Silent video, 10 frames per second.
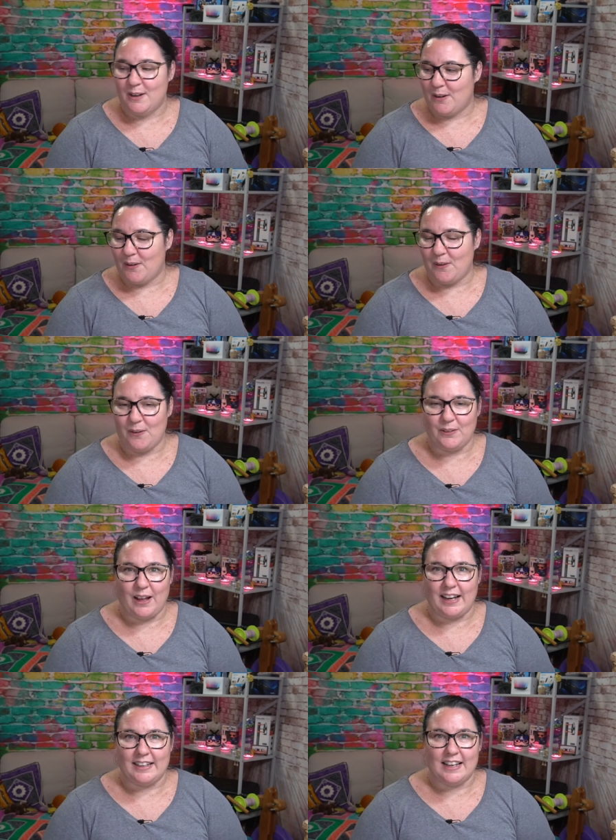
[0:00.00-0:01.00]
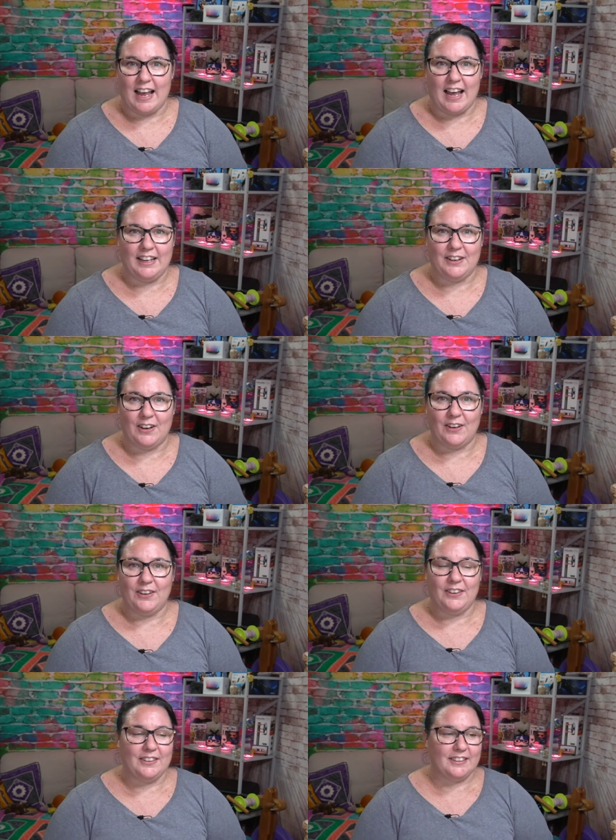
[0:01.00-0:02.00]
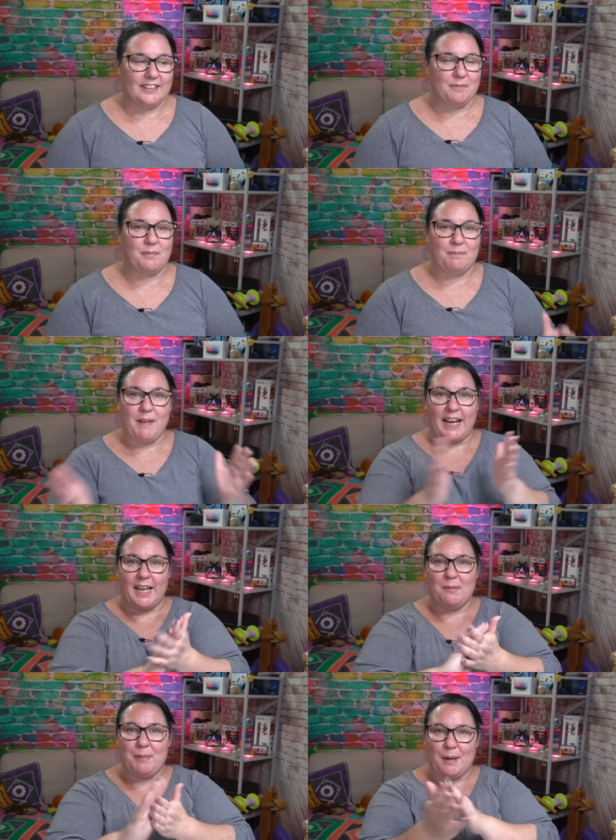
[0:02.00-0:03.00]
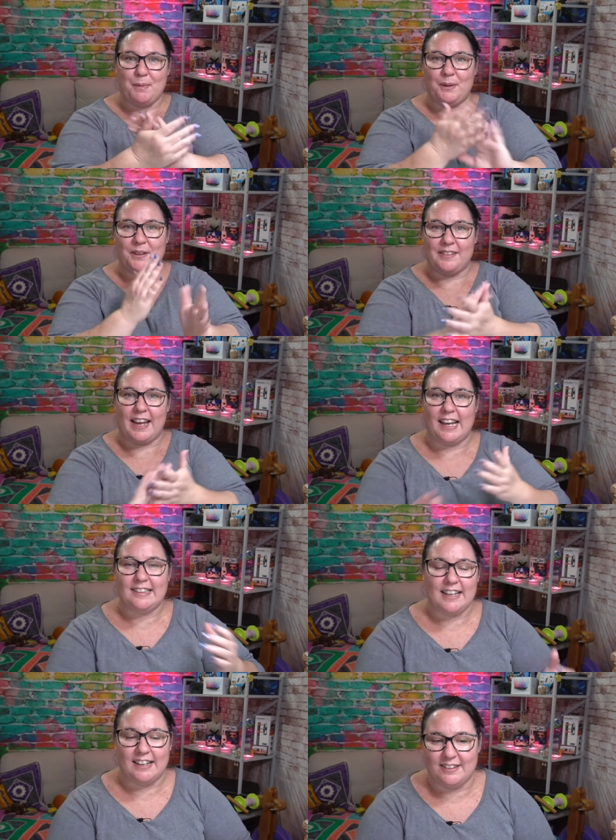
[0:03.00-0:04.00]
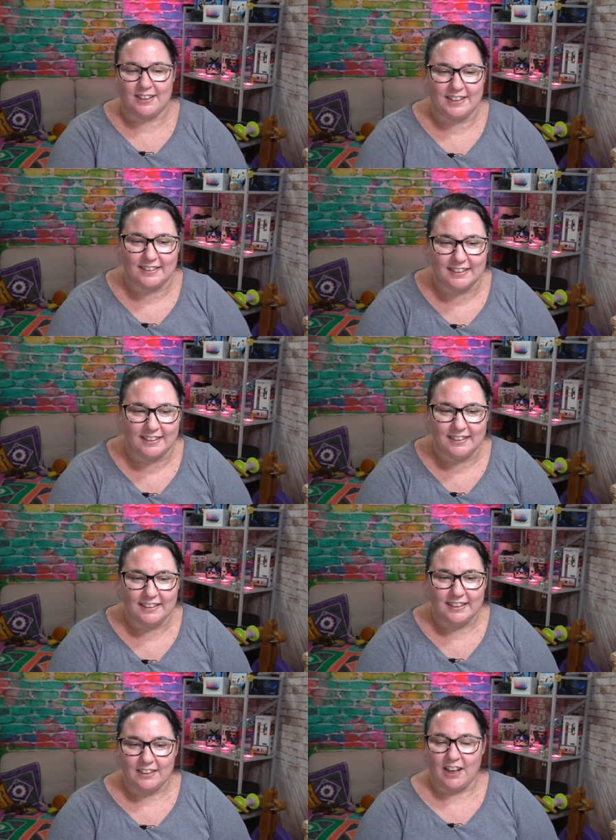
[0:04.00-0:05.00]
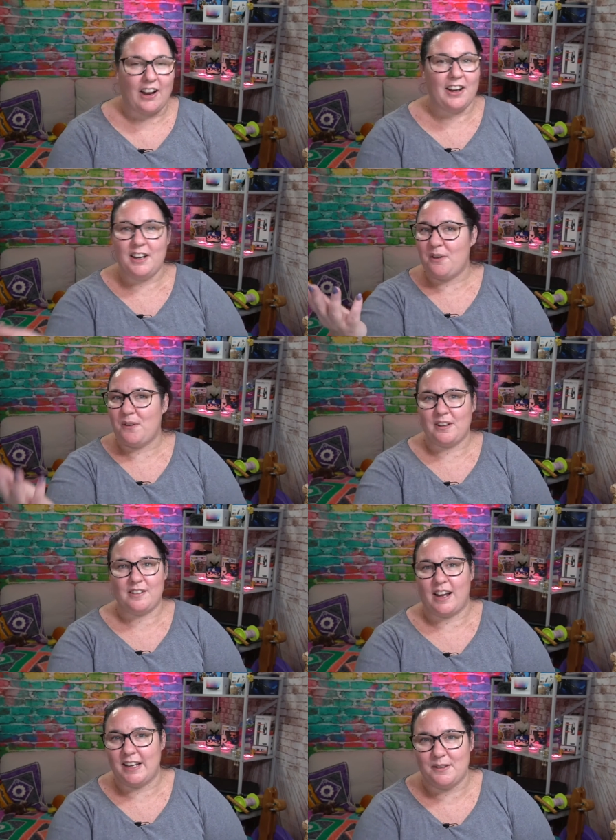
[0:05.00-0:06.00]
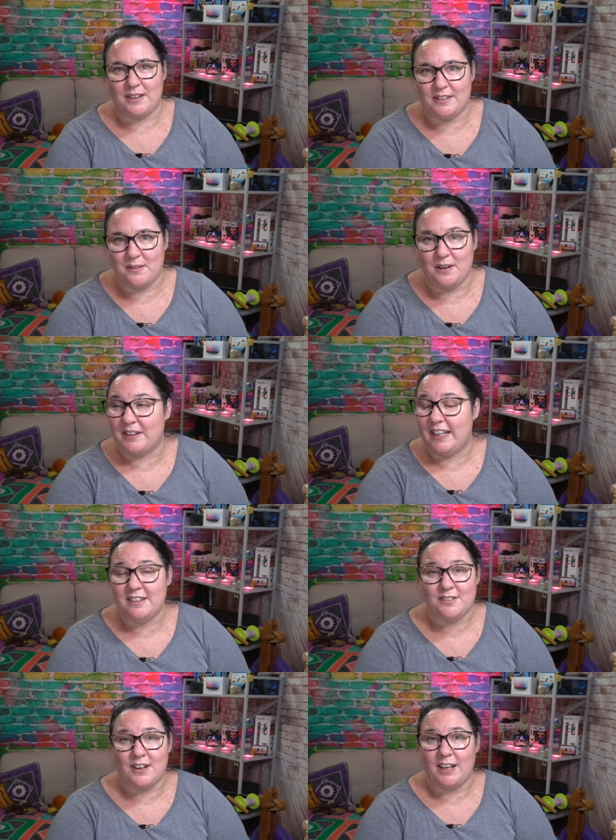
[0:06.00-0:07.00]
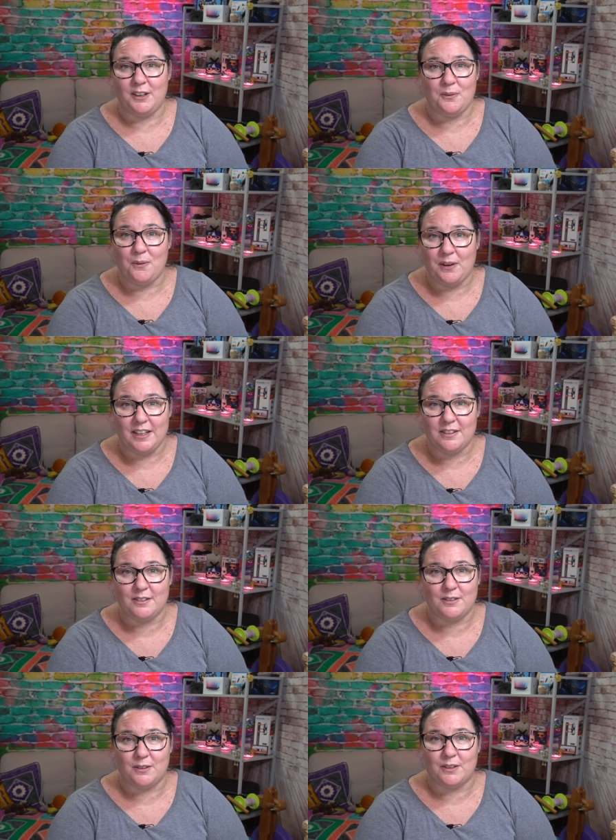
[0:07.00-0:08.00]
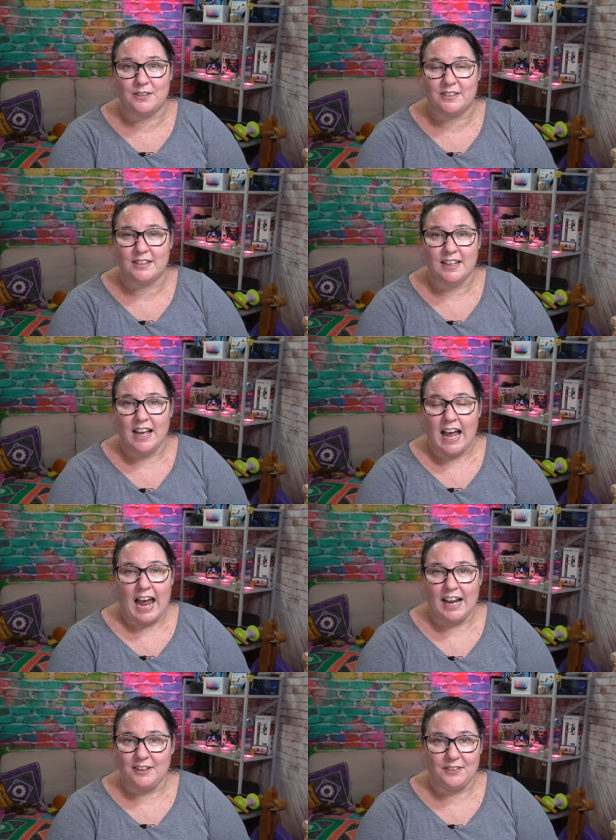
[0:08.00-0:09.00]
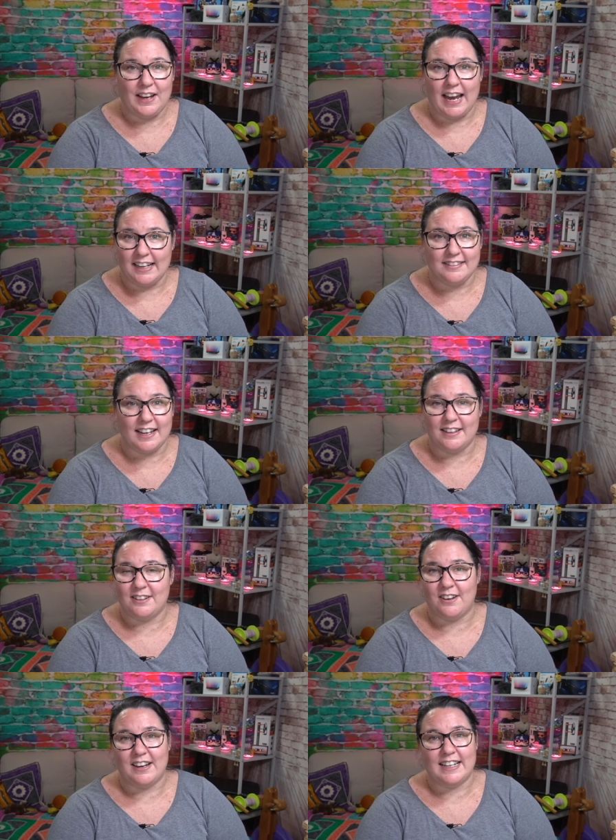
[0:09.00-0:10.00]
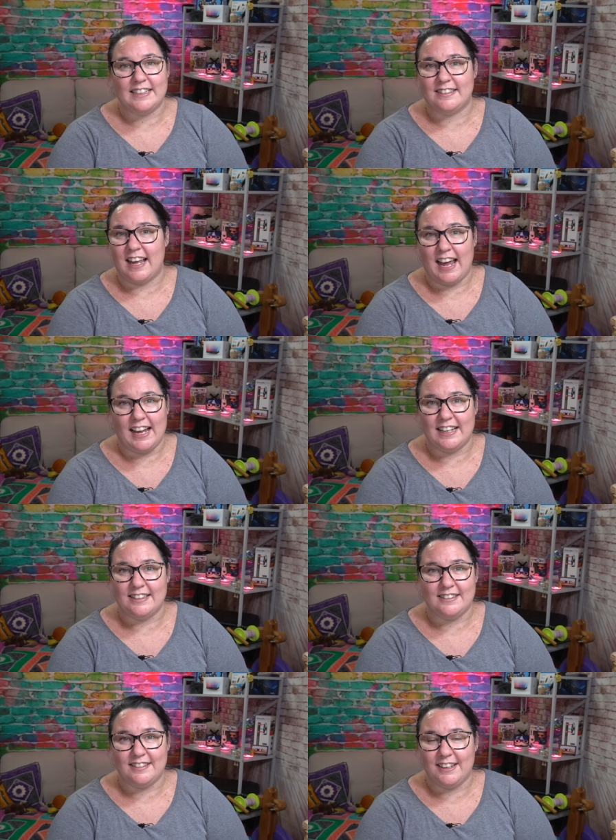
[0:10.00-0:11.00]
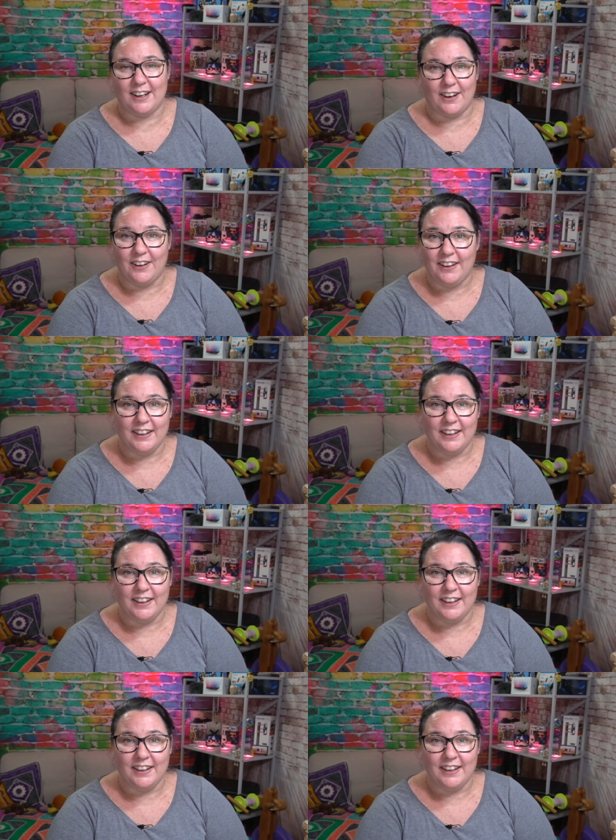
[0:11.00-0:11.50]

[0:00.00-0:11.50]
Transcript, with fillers: or like, you know, making people use hand sanitizer. Like, I don't know what it's like in the rest of the world. In Australia, you walk into stores and you hand sanitize, and, you know,